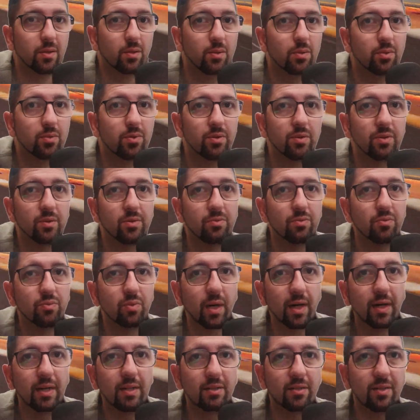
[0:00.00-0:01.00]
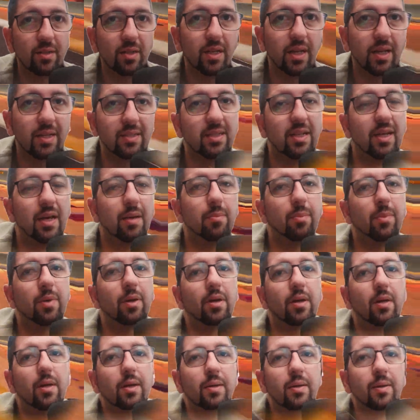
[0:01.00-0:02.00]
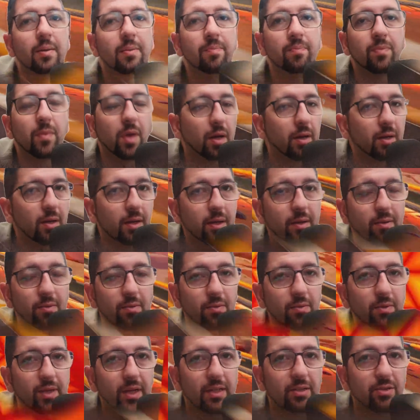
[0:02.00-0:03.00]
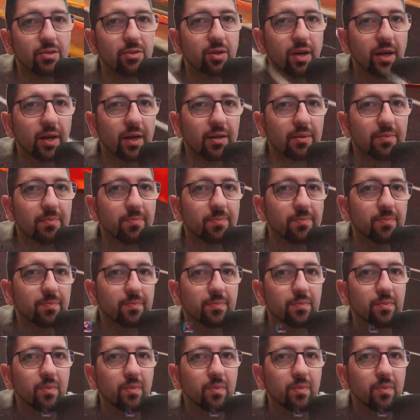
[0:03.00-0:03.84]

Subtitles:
Alright, cool. Right into the next lap, next track.